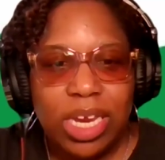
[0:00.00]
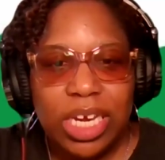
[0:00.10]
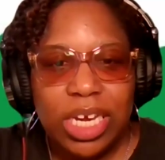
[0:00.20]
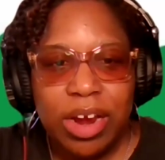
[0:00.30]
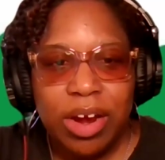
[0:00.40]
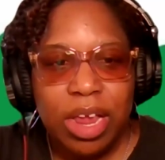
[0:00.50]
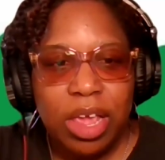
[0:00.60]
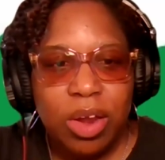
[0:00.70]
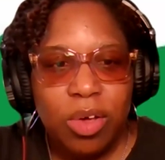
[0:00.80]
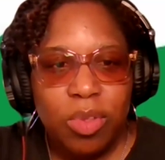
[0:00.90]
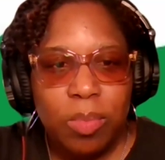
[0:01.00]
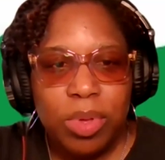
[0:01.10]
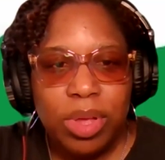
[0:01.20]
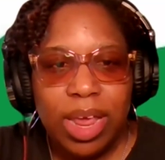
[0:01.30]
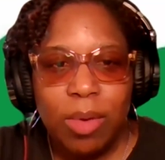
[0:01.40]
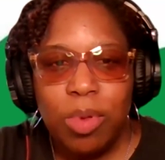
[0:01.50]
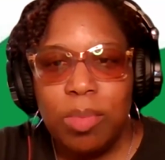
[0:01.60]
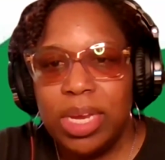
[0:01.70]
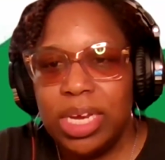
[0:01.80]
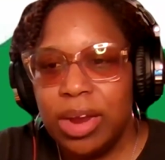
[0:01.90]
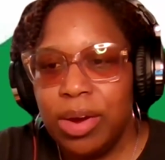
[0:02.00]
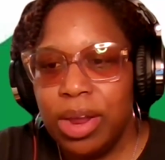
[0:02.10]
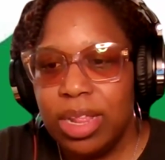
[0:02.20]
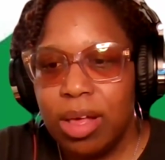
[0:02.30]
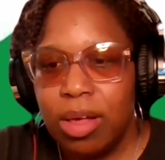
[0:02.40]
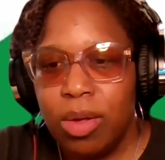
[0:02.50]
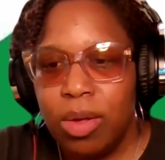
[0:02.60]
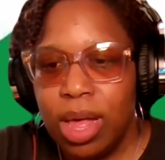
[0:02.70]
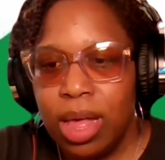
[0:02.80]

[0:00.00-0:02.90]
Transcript: to share, the book that we'll be sharing is called